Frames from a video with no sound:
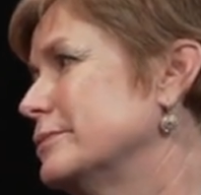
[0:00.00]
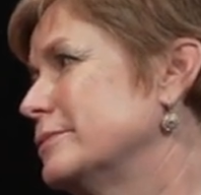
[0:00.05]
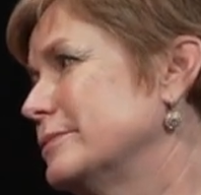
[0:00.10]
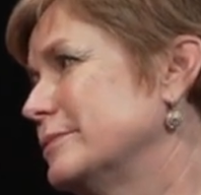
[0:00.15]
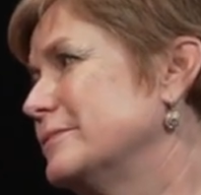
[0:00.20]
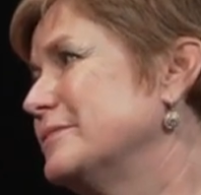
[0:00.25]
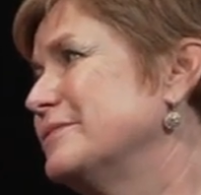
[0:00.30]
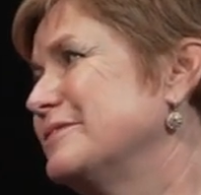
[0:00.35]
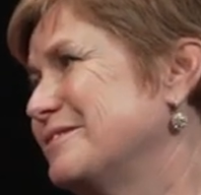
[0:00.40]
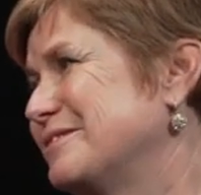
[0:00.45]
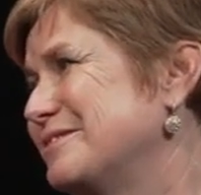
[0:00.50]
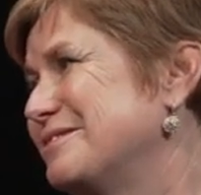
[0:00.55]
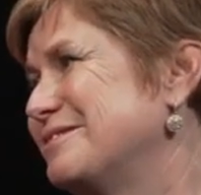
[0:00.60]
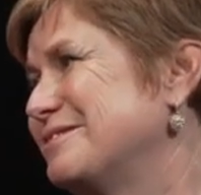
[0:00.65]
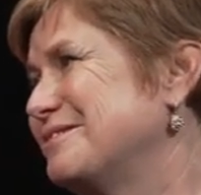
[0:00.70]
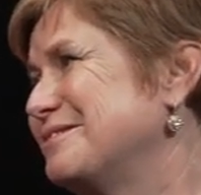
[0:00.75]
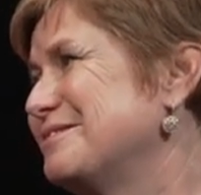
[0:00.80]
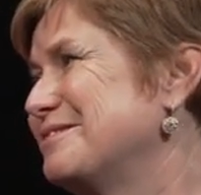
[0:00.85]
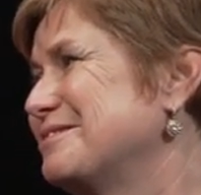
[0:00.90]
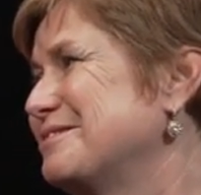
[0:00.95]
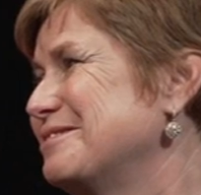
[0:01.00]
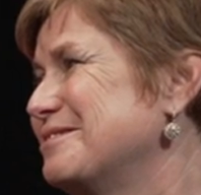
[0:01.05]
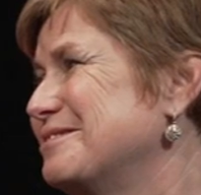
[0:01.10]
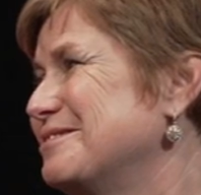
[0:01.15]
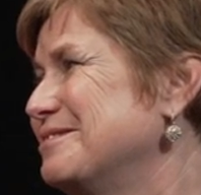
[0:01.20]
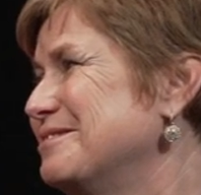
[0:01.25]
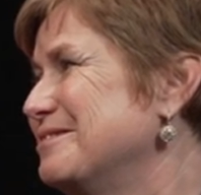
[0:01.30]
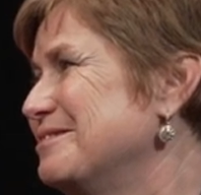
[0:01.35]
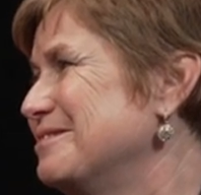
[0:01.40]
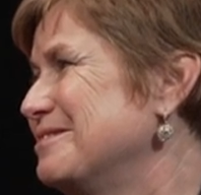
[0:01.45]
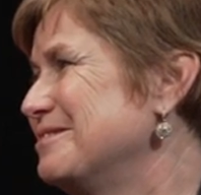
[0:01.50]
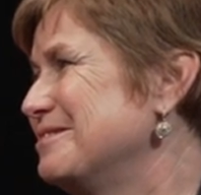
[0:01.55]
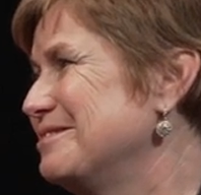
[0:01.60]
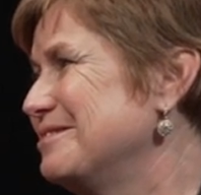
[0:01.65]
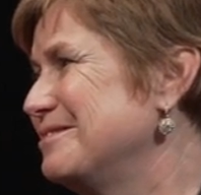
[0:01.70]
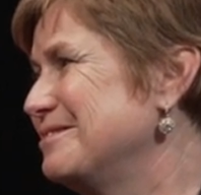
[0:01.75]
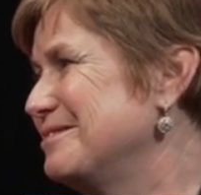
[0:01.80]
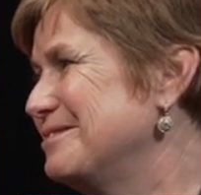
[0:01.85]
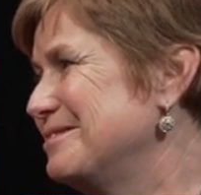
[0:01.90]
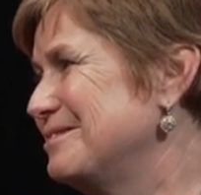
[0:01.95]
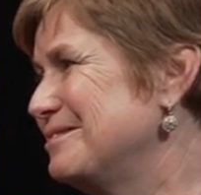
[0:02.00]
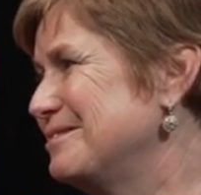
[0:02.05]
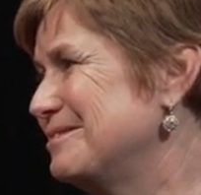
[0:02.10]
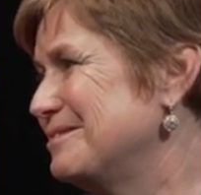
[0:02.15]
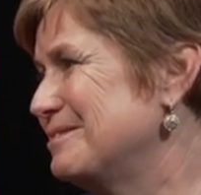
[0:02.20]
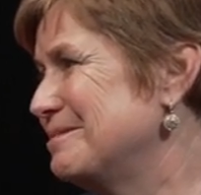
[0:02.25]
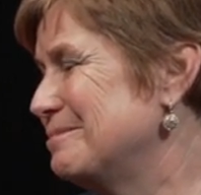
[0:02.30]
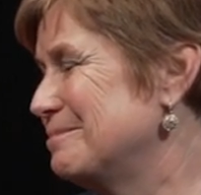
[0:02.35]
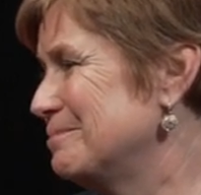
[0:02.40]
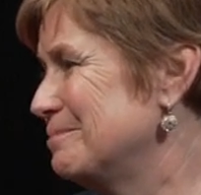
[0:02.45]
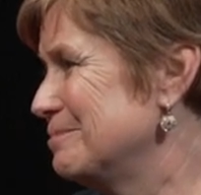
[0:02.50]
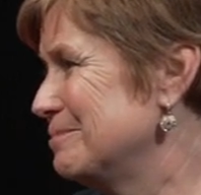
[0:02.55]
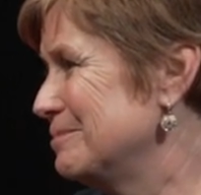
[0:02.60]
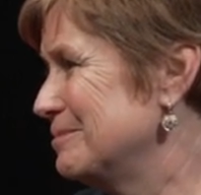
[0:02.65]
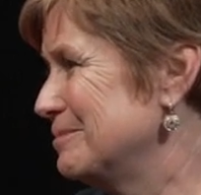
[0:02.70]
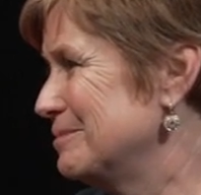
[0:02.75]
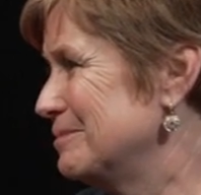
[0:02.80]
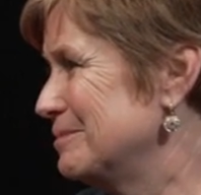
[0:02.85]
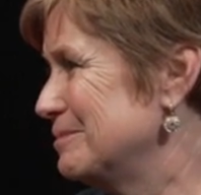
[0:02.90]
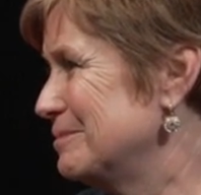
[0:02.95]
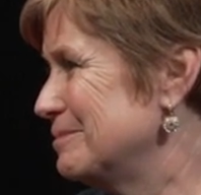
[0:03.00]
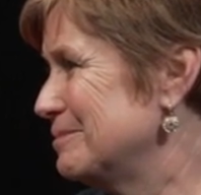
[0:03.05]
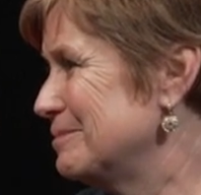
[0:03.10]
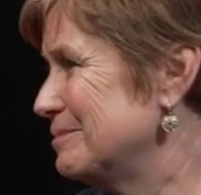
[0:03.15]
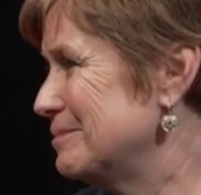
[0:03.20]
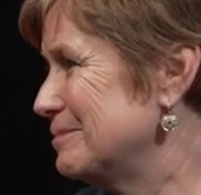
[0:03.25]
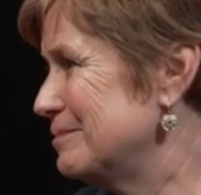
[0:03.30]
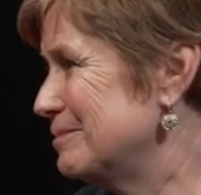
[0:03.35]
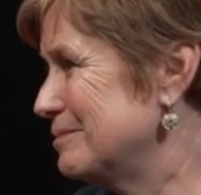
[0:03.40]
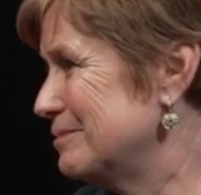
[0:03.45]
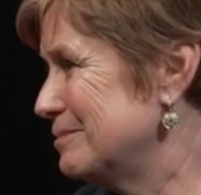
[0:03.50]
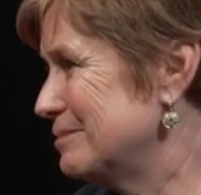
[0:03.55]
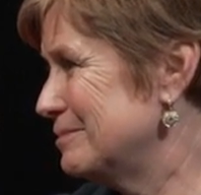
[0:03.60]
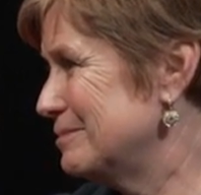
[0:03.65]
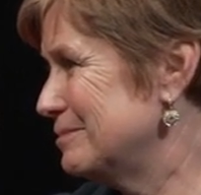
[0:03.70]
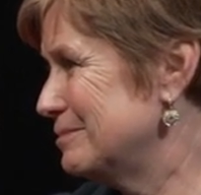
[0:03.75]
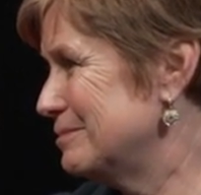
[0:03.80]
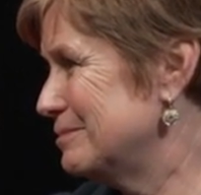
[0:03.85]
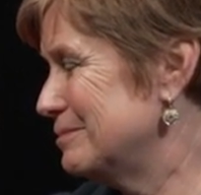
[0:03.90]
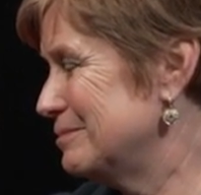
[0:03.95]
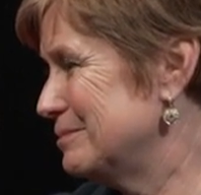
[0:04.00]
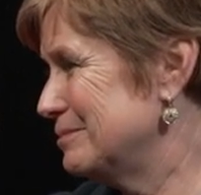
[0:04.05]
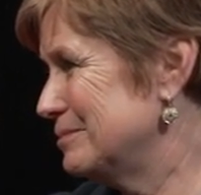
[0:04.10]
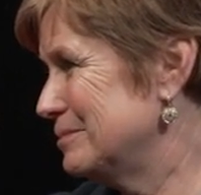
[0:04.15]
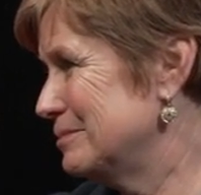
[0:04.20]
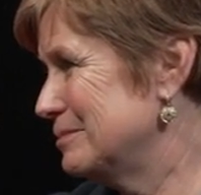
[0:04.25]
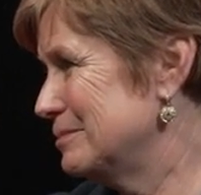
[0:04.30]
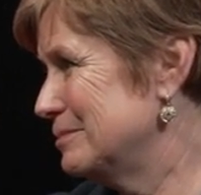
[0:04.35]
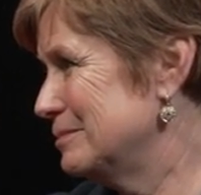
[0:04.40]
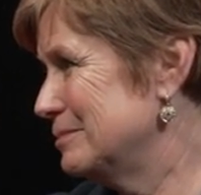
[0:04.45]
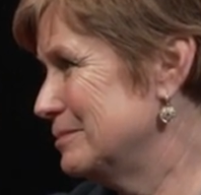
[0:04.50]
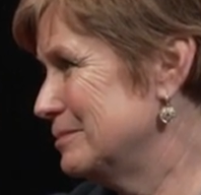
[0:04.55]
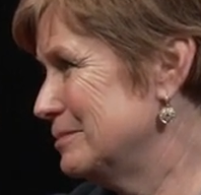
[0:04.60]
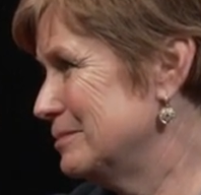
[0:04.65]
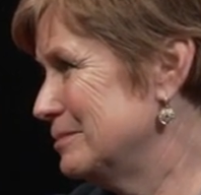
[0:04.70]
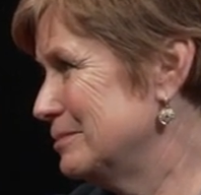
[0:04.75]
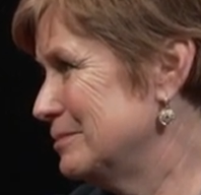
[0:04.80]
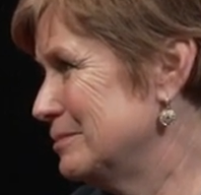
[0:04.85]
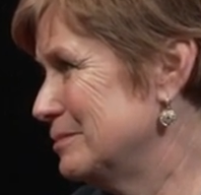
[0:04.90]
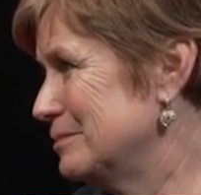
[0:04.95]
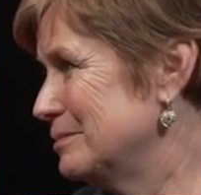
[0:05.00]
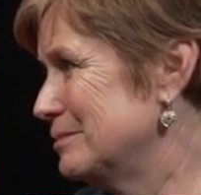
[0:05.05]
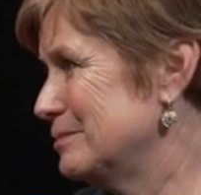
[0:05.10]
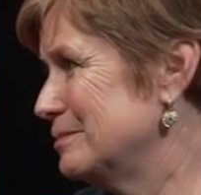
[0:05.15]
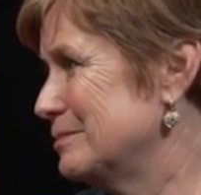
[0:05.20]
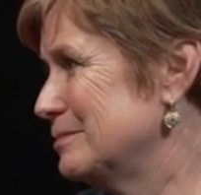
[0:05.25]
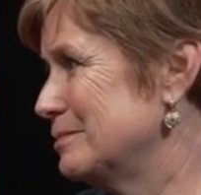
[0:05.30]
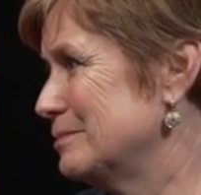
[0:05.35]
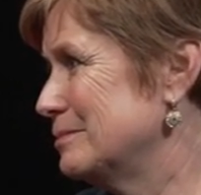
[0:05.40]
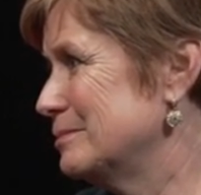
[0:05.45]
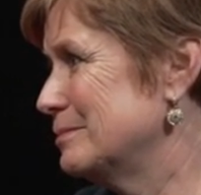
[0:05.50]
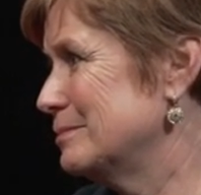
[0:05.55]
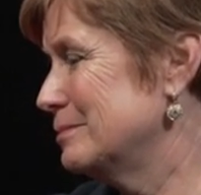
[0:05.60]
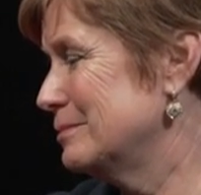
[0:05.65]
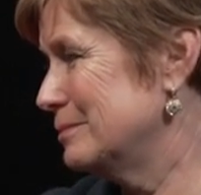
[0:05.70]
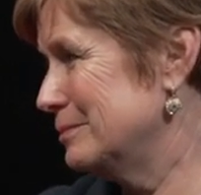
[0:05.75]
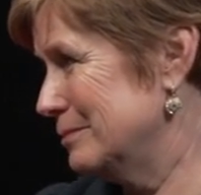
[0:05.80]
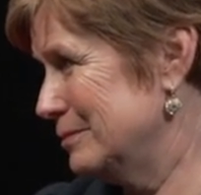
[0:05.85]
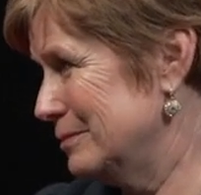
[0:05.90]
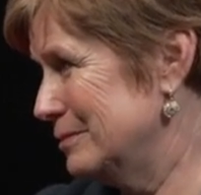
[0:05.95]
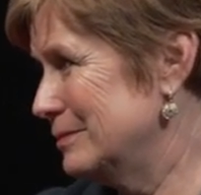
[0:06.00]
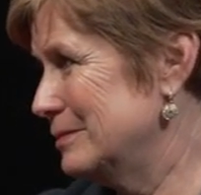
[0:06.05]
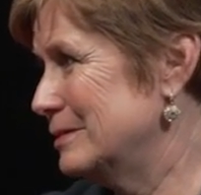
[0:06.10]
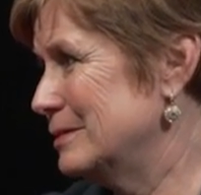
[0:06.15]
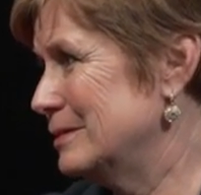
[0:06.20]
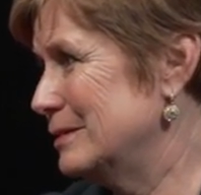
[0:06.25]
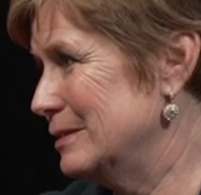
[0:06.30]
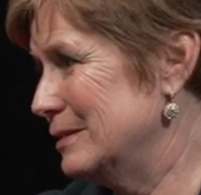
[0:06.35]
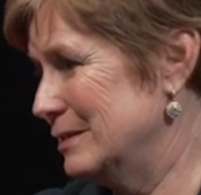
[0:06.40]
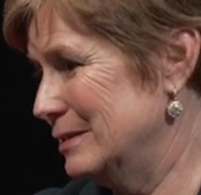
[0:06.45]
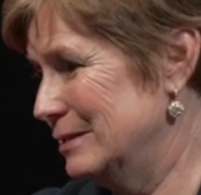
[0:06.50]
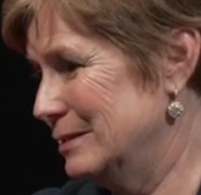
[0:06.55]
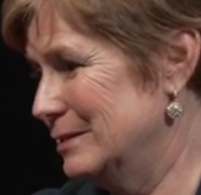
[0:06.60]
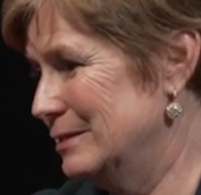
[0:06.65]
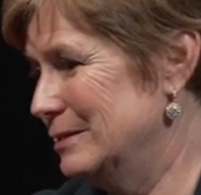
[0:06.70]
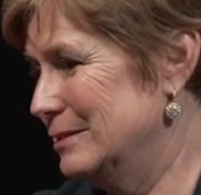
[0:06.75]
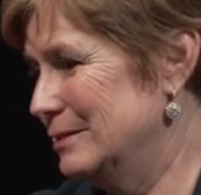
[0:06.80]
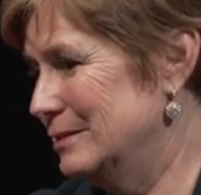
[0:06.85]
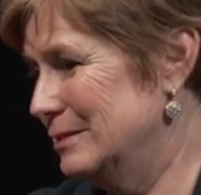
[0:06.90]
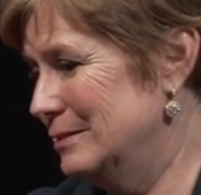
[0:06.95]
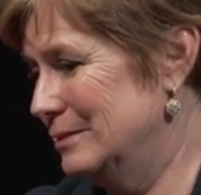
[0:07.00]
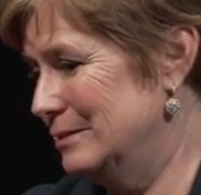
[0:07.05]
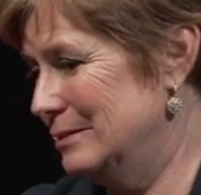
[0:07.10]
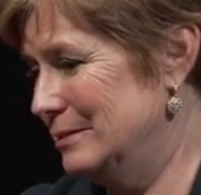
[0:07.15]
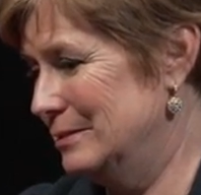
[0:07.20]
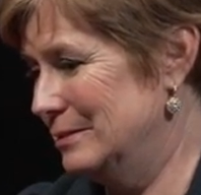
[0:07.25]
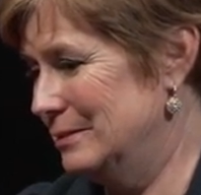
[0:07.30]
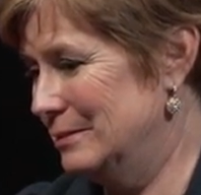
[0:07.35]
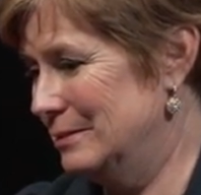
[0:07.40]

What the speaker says: The person shown says nothing.